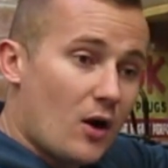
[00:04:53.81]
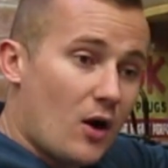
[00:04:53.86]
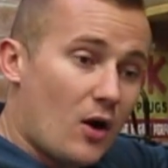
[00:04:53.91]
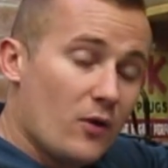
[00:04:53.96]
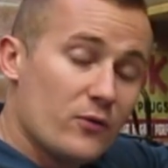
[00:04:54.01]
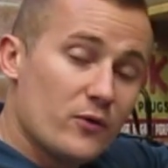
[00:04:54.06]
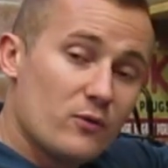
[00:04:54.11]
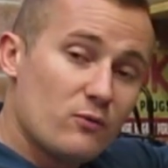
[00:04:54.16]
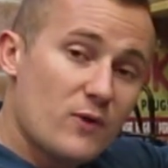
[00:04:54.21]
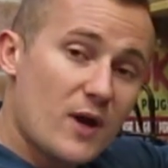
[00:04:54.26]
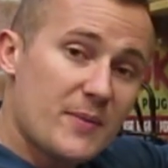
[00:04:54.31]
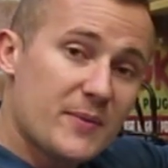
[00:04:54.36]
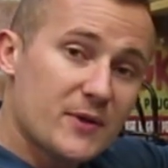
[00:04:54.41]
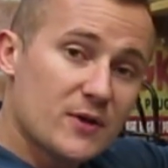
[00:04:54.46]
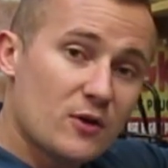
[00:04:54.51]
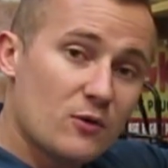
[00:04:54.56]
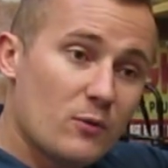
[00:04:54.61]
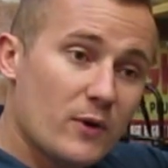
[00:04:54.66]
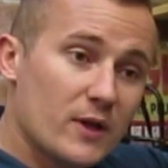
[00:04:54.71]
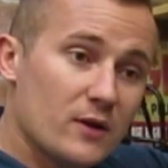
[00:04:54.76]
On the
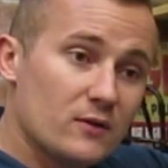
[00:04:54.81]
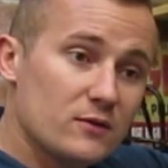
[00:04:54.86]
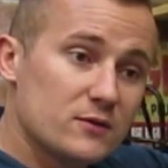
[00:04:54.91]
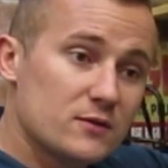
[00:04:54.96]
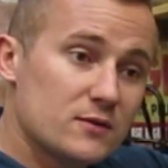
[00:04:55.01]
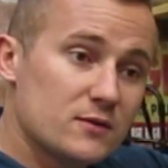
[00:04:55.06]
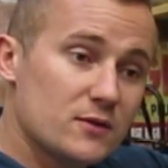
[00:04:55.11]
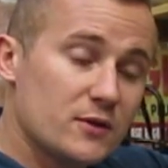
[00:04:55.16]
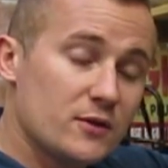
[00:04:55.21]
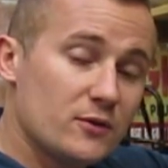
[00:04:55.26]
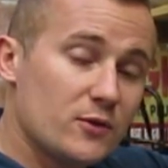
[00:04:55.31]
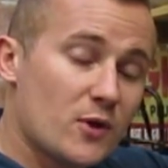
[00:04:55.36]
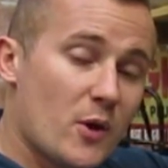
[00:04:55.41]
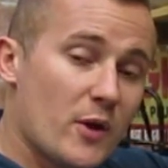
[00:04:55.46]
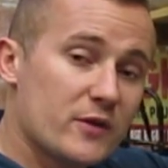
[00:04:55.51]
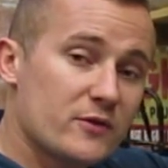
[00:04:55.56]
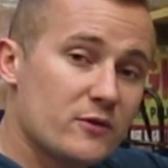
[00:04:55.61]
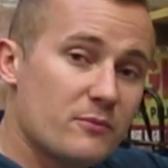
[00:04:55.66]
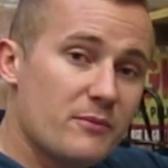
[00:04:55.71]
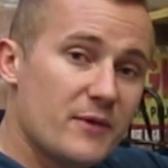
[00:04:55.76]
replica wheels, you'll
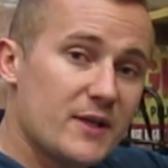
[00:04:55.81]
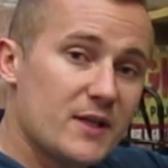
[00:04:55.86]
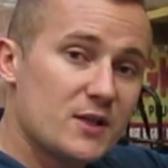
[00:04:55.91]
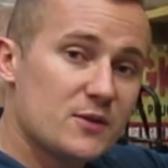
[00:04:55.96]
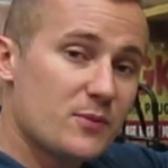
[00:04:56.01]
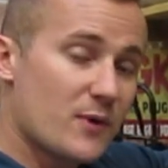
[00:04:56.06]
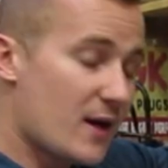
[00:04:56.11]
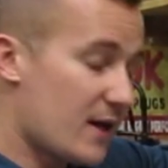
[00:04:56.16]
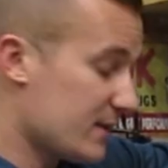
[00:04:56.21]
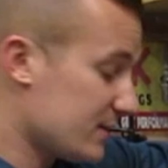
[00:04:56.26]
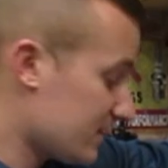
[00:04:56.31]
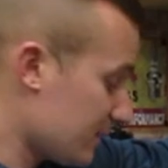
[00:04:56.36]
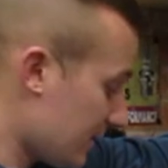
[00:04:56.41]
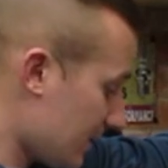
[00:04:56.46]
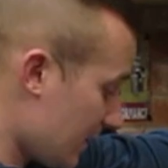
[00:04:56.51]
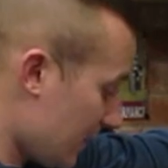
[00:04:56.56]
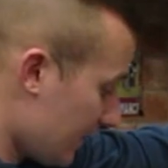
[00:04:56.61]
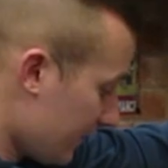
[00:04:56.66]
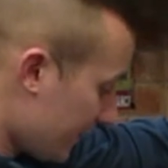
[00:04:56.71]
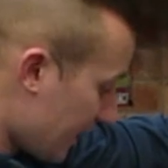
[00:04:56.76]
notice from mini spares,
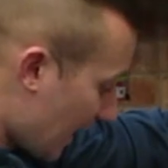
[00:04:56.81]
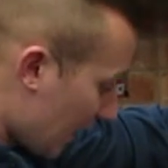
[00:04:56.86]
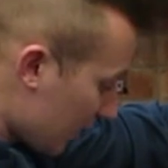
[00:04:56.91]
the